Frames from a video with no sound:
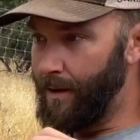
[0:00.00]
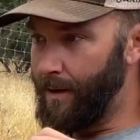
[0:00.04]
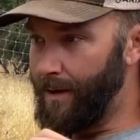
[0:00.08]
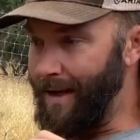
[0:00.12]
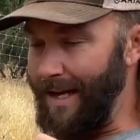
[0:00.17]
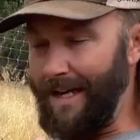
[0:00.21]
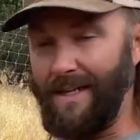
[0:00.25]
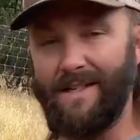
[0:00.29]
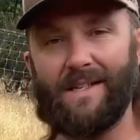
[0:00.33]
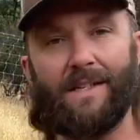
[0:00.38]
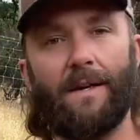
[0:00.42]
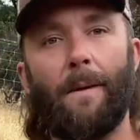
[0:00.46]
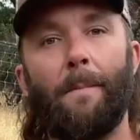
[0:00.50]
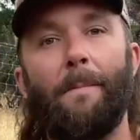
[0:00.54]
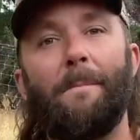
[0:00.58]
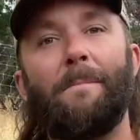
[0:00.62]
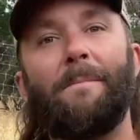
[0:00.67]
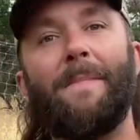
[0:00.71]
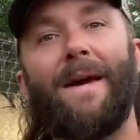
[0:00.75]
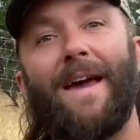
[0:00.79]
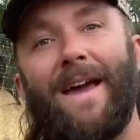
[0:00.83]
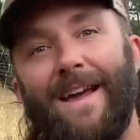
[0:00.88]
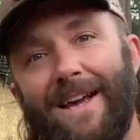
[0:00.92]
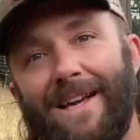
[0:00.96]
is an
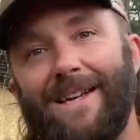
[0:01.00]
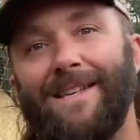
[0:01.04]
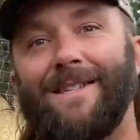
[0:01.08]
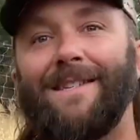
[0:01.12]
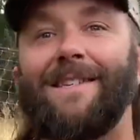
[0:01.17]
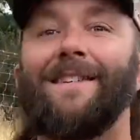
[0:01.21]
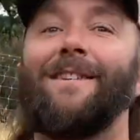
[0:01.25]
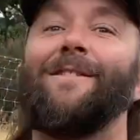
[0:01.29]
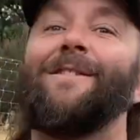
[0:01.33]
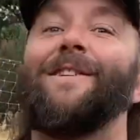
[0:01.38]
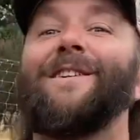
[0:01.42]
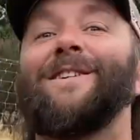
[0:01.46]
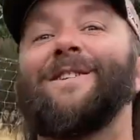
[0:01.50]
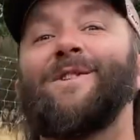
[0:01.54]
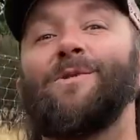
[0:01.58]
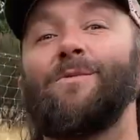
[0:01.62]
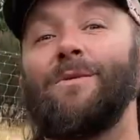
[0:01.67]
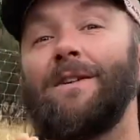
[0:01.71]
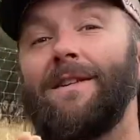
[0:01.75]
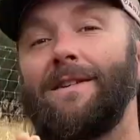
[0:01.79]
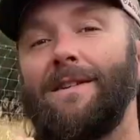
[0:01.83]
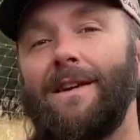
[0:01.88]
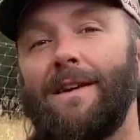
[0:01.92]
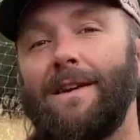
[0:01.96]
amazingly
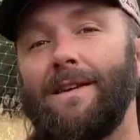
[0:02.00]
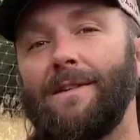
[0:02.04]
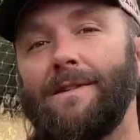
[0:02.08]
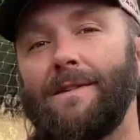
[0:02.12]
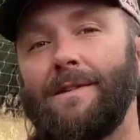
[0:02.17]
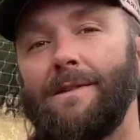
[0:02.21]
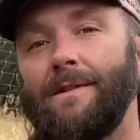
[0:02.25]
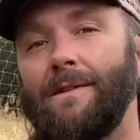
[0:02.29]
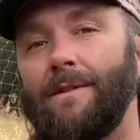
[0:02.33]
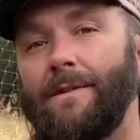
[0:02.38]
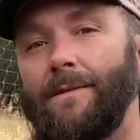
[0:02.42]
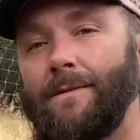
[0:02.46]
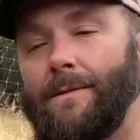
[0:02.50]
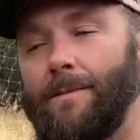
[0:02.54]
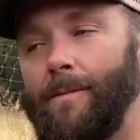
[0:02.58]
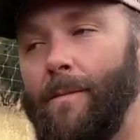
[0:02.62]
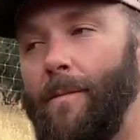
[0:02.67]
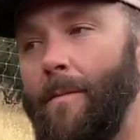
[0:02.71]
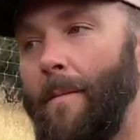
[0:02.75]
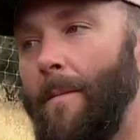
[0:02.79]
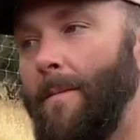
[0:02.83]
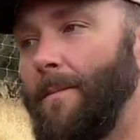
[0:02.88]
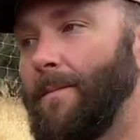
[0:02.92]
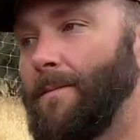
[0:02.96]
sweet taste.
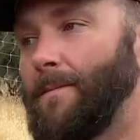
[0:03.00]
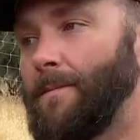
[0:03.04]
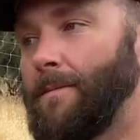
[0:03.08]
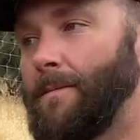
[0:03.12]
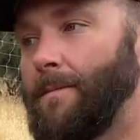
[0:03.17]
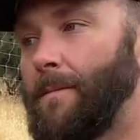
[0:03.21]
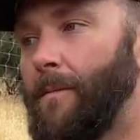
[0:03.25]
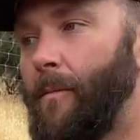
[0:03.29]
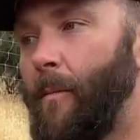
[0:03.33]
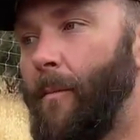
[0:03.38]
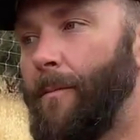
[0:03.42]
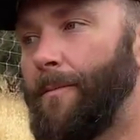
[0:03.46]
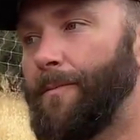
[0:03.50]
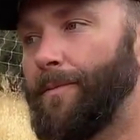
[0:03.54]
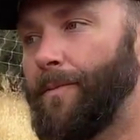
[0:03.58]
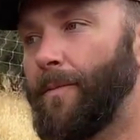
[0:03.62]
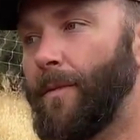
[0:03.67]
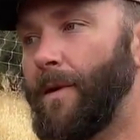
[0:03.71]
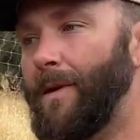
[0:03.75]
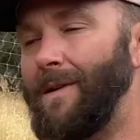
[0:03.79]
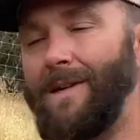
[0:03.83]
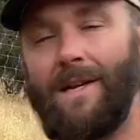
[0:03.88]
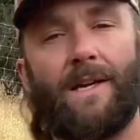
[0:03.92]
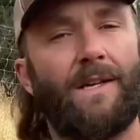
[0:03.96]

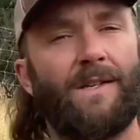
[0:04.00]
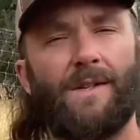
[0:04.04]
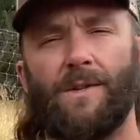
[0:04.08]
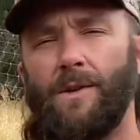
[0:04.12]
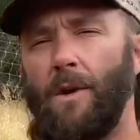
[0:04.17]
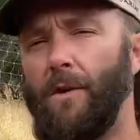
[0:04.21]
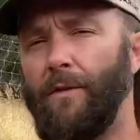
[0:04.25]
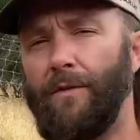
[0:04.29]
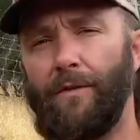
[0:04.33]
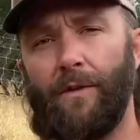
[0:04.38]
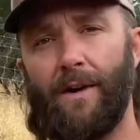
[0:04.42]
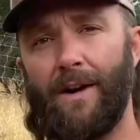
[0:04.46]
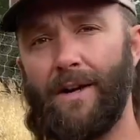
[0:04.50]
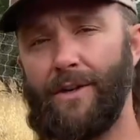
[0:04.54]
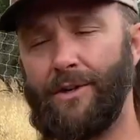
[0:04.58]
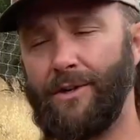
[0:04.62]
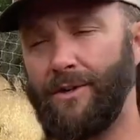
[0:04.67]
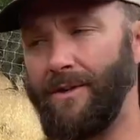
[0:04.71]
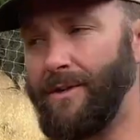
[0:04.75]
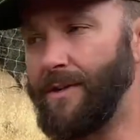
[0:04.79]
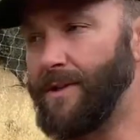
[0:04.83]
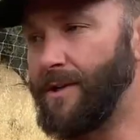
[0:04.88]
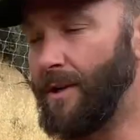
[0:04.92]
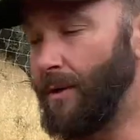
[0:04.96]
Tastes so fresh
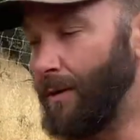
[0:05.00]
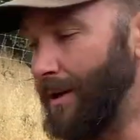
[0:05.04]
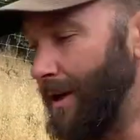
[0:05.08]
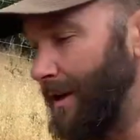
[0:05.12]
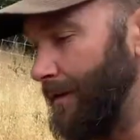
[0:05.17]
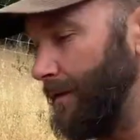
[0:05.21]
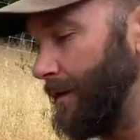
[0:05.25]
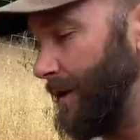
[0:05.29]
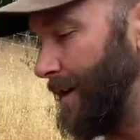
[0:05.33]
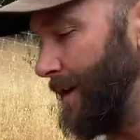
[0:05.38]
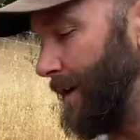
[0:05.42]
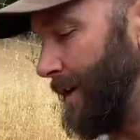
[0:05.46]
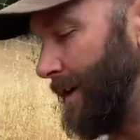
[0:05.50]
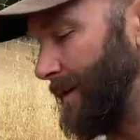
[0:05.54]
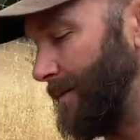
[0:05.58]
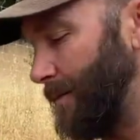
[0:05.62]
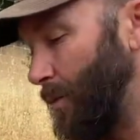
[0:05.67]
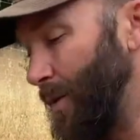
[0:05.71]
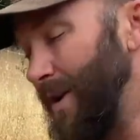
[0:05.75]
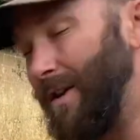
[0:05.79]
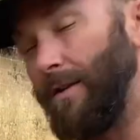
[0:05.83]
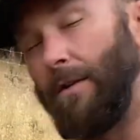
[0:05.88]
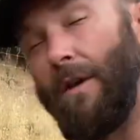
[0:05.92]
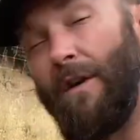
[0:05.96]
and so lovely.
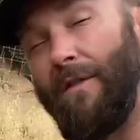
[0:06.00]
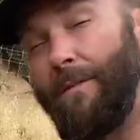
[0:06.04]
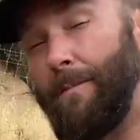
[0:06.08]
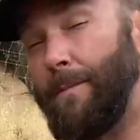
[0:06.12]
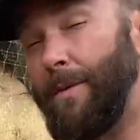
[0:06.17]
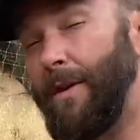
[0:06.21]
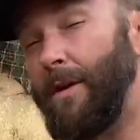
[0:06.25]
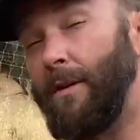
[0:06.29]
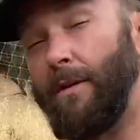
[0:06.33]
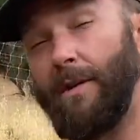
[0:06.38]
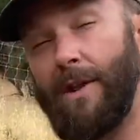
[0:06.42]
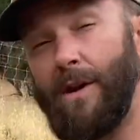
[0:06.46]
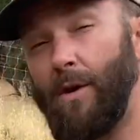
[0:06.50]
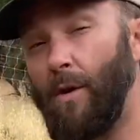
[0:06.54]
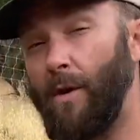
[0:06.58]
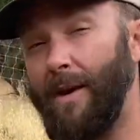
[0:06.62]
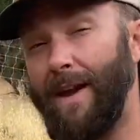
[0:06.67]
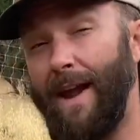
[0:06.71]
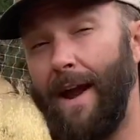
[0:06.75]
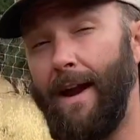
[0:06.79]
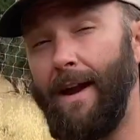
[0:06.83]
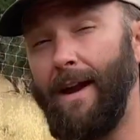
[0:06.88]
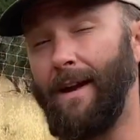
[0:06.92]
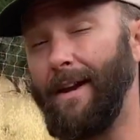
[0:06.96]
We grow purely
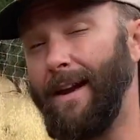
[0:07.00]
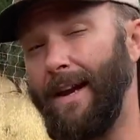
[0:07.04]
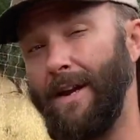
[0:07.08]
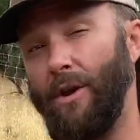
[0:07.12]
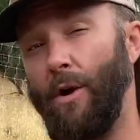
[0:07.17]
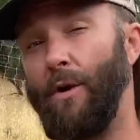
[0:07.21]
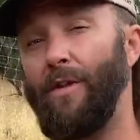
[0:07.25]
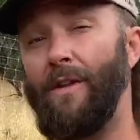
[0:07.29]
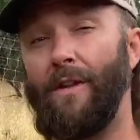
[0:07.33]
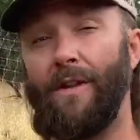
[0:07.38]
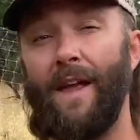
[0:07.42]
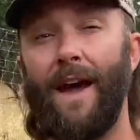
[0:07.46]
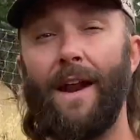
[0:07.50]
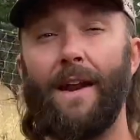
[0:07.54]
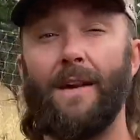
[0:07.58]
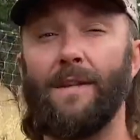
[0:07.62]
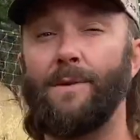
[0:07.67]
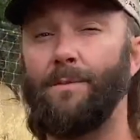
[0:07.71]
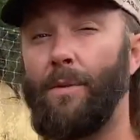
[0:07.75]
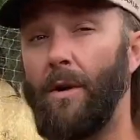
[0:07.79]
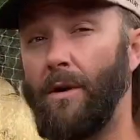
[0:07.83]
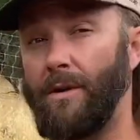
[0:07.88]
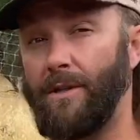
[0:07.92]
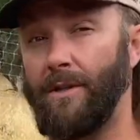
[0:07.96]
organic. I know that has
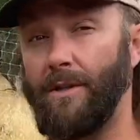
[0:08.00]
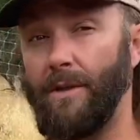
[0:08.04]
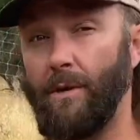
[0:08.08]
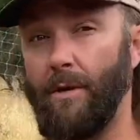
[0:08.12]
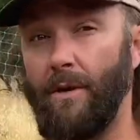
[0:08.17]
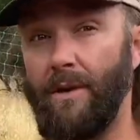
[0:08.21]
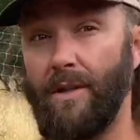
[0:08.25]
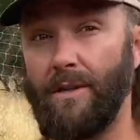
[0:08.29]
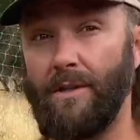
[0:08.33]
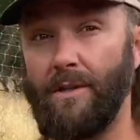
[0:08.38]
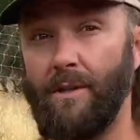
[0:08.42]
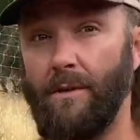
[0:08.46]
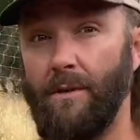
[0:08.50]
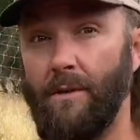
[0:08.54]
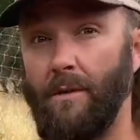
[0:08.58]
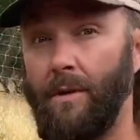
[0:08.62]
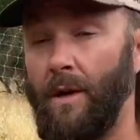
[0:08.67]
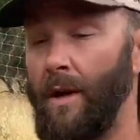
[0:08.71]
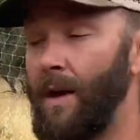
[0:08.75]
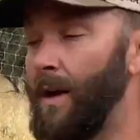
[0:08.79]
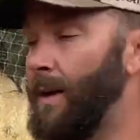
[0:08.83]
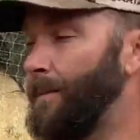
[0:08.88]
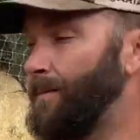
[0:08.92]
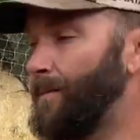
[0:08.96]
part to do with it too.
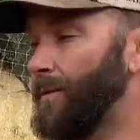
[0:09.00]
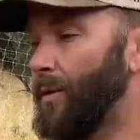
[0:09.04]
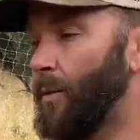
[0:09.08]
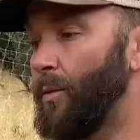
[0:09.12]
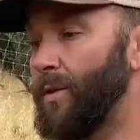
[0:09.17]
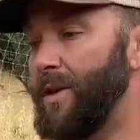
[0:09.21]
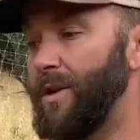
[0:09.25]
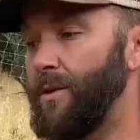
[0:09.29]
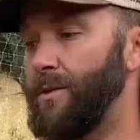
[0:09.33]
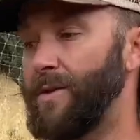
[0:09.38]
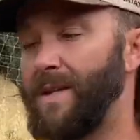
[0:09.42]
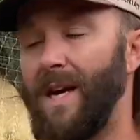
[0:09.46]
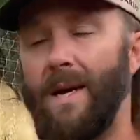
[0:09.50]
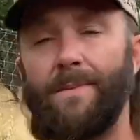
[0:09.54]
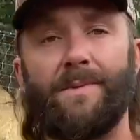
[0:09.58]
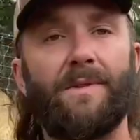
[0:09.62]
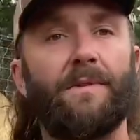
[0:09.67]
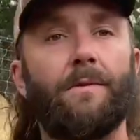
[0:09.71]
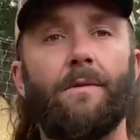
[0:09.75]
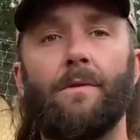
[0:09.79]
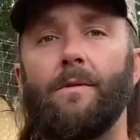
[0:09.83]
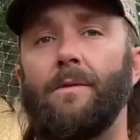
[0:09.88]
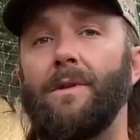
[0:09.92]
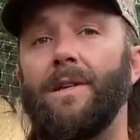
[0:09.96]
We use
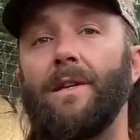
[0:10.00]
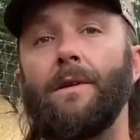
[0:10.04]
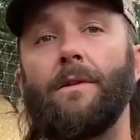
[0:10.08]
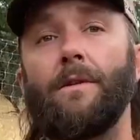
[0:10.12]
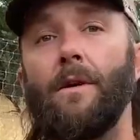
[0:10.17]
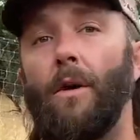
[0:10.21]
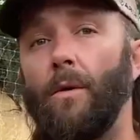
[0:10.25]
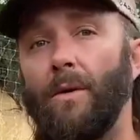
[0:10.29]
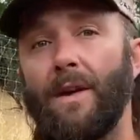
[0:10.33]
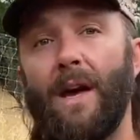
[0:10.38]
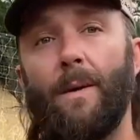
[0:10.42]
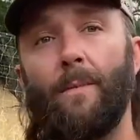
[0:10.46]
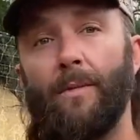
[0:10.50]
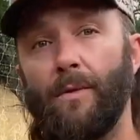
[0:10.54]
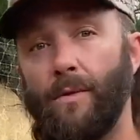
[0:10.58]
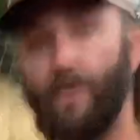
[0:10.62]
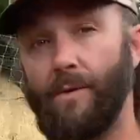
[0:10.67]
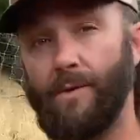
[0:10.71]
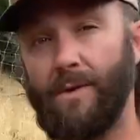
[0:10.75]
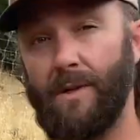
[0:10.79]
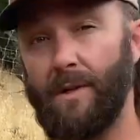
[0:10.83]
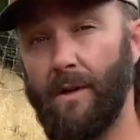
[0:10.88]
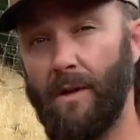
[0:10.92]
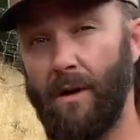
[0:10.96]
absolutely no chemicals
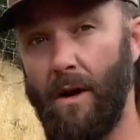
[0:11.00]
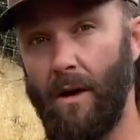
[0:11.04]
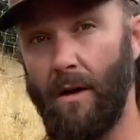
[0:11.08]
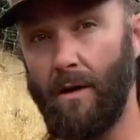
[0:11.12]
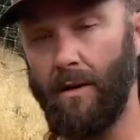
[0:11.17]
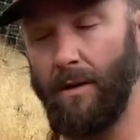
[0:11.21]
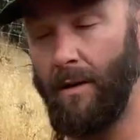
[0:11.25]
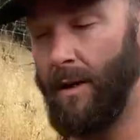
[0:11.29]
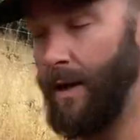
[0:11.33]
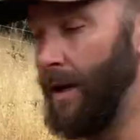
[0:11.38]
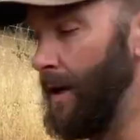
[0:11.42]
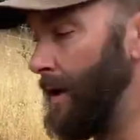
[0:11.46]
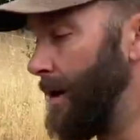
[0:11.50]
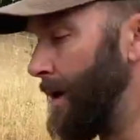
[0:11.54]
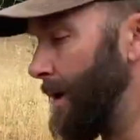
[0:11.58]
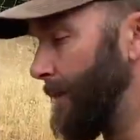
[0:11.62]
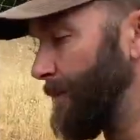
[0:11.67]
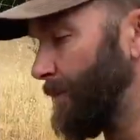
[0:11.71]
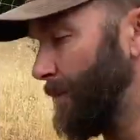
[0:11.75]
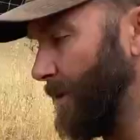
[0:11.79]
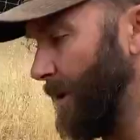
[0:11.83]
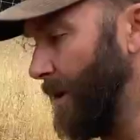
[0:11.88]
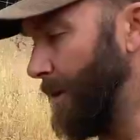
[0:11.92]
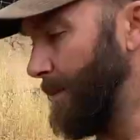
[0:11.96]
in the garden,
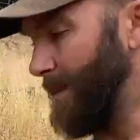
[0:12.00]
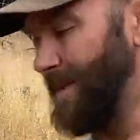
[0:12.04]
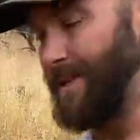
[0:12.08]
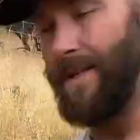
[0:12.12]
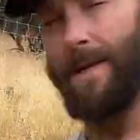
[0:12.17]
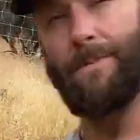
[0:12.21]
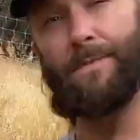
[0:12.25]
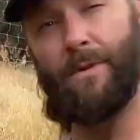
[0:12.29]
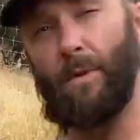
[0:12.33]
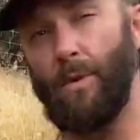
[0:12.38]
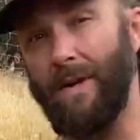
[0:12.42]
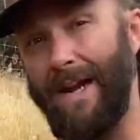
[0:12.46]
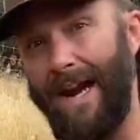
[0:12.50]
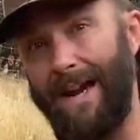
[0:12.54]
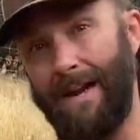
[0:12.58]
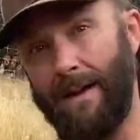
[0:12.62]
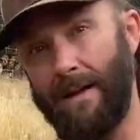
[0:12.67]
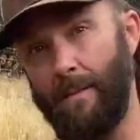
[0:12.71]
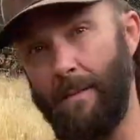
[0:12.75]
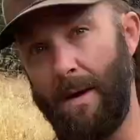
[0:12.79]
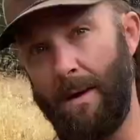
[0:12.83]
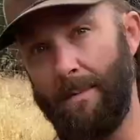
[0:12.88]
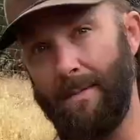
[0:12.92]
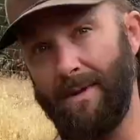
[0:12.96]
except organic
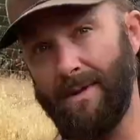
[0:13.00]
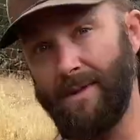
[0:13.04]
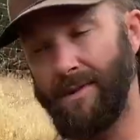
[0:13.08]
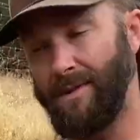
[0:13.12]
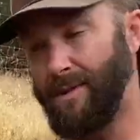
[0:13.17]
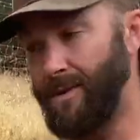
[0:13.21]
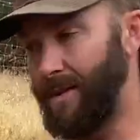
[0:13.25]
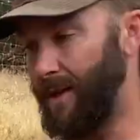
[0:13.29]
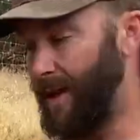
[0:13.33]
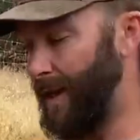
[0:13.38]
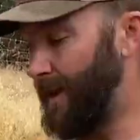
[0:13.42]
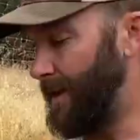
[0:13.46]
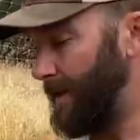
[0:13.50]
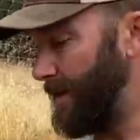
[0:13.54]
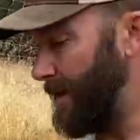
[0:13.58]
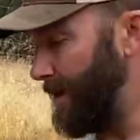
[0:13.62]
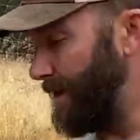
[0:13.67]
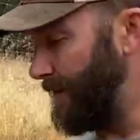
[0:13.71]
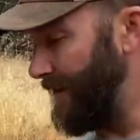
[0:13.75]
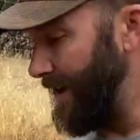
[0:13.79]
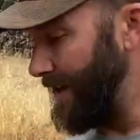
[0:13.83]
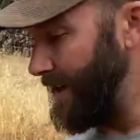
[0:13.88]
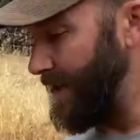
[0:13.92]
amendments and that